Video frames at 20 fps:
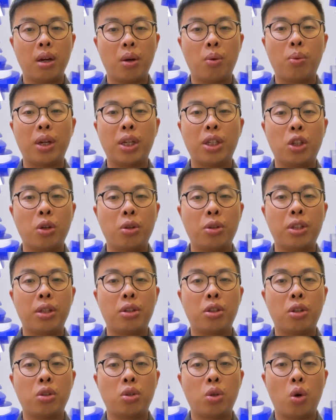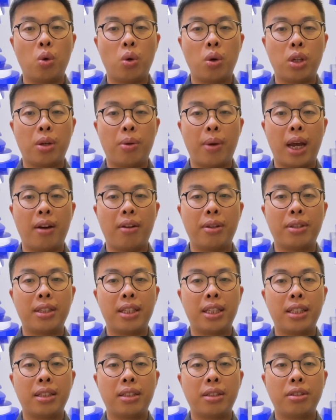We use it to talk about
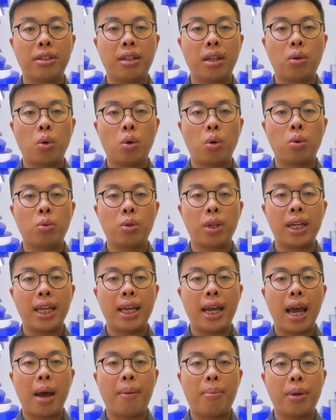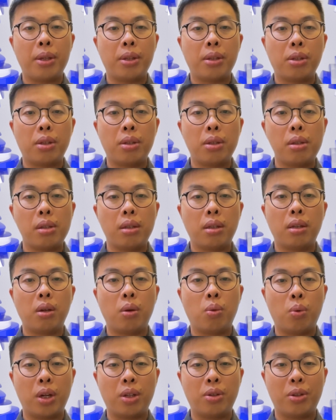things that already happened,
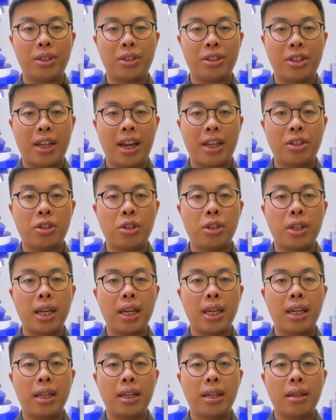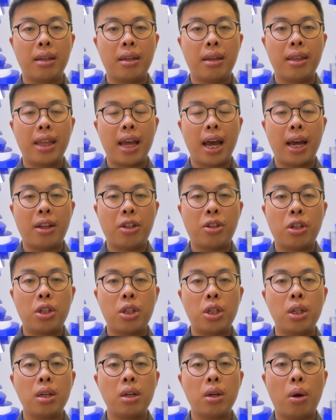whether it's yesterday, last
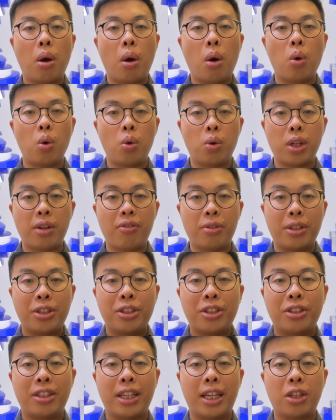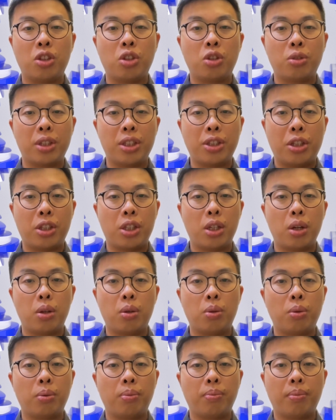year, or even centuries
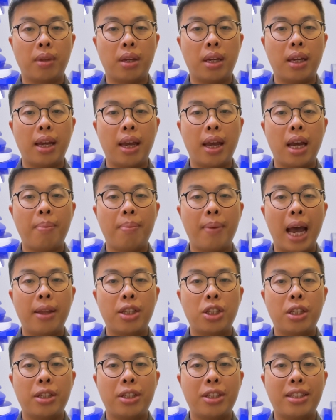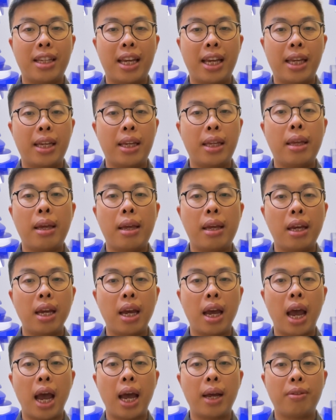ago. Imagine saying,
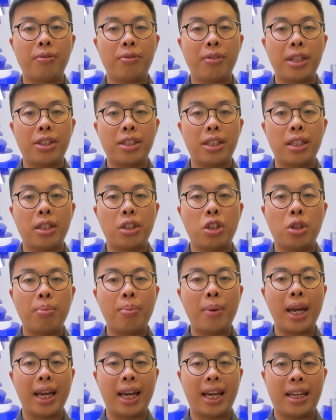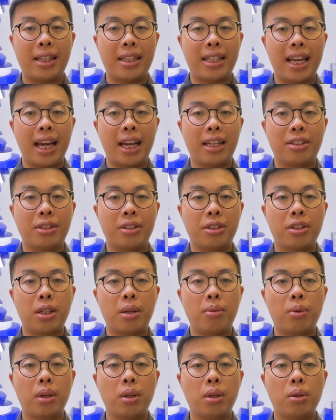I visited Japan last
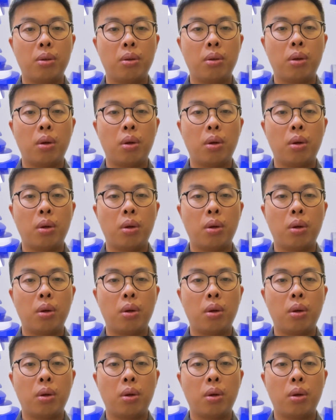summer,